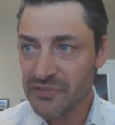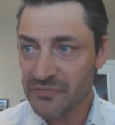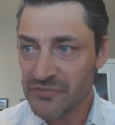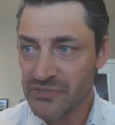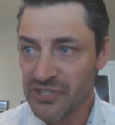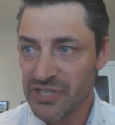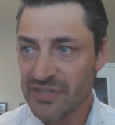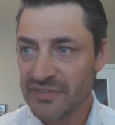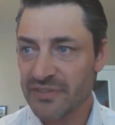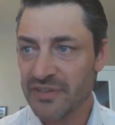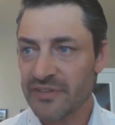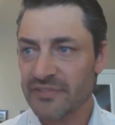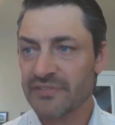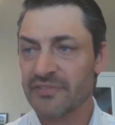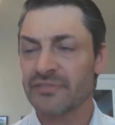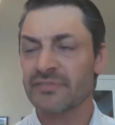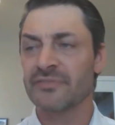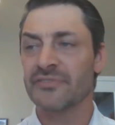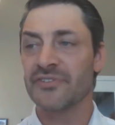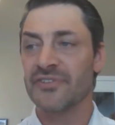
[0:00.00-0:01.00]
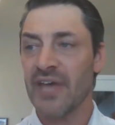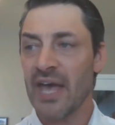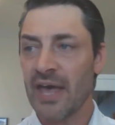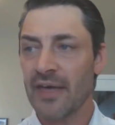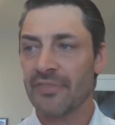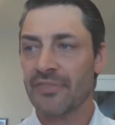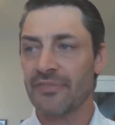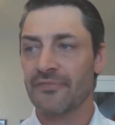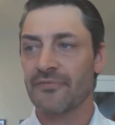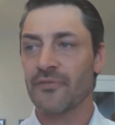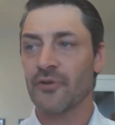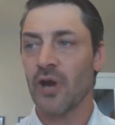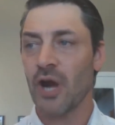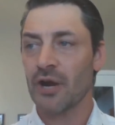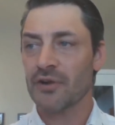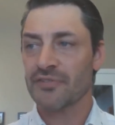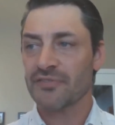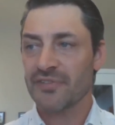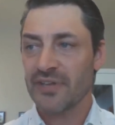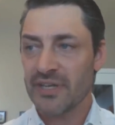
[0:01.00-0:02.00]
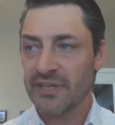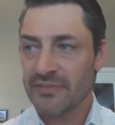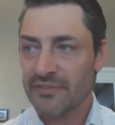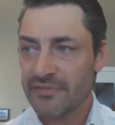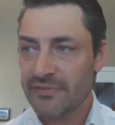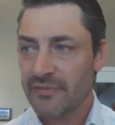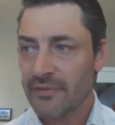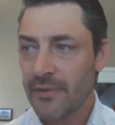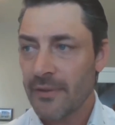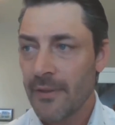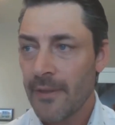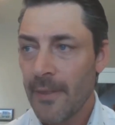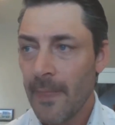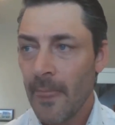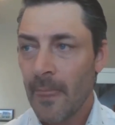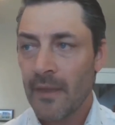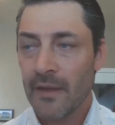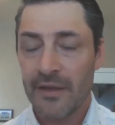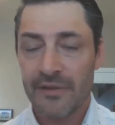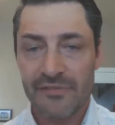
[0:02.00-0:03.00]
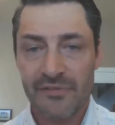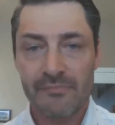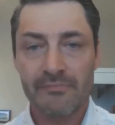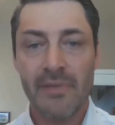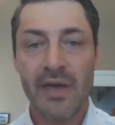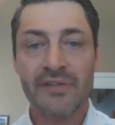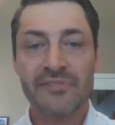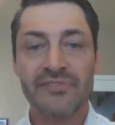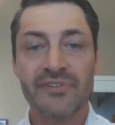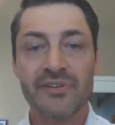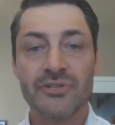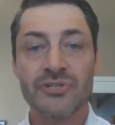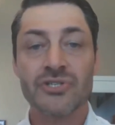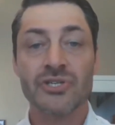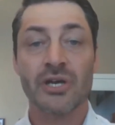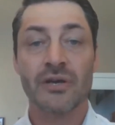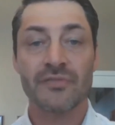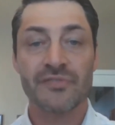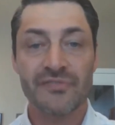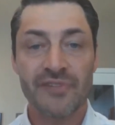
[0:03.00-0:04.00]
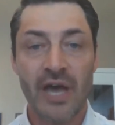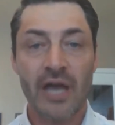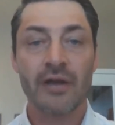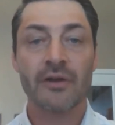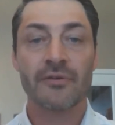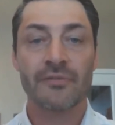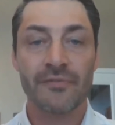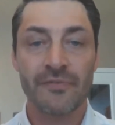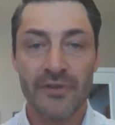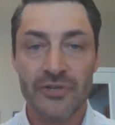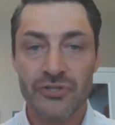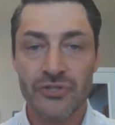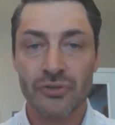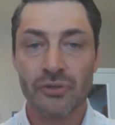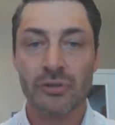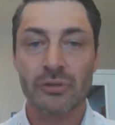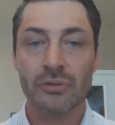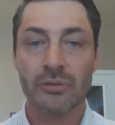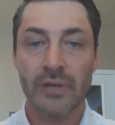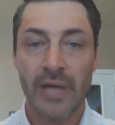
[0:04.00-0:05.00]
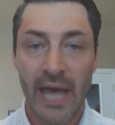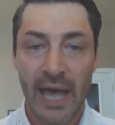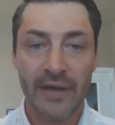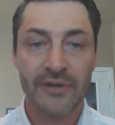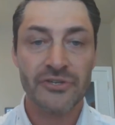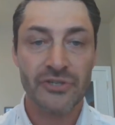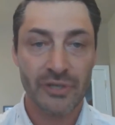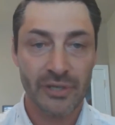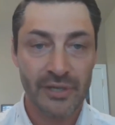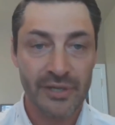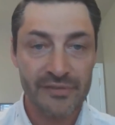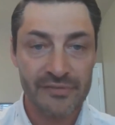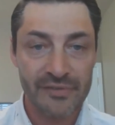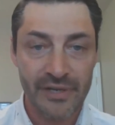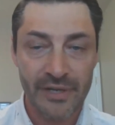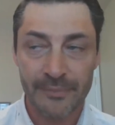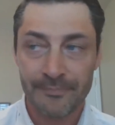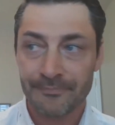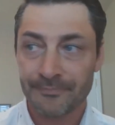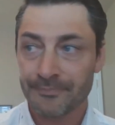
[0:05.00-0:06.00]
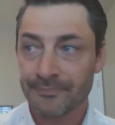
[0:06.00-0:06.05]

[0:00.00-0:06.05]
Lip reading: of Jesus is death for our sins is a message of sacrificial action, isn't it?